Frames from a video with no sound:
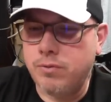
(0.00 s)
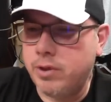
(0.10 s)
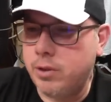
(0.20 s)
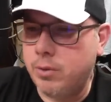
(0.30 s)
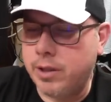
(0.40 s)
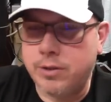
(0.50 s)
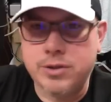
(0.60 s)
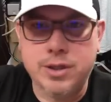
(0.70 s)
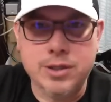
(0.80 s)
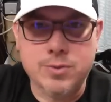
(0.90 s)
video later
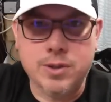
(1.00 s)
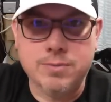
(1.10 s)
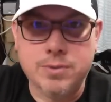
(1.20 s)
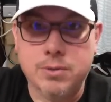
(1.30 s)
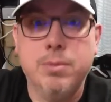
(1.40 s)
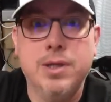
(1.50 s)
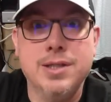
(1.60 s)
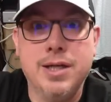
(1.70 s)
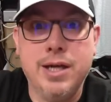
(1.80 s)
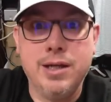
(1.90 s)
today as well. So busy
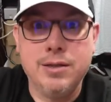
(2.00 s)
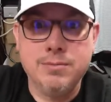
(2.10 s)
day.